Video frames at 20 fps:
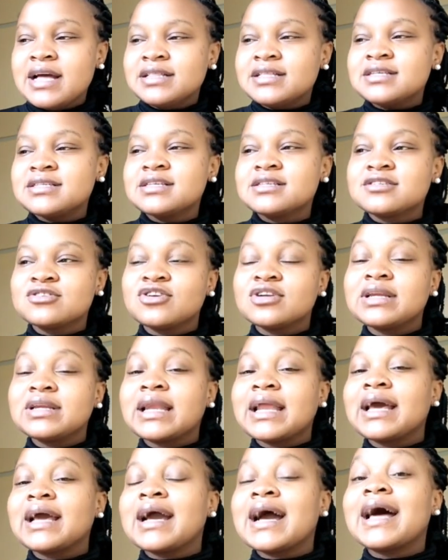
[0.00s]
This is not
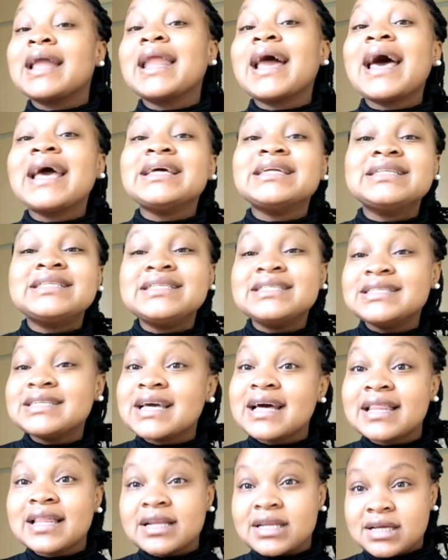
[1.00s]
like an
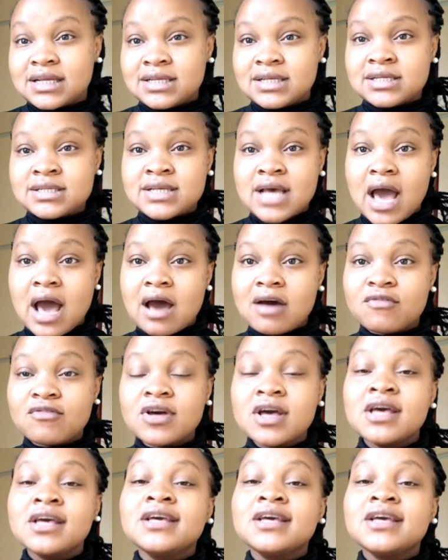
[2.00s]
idea that I didn't have.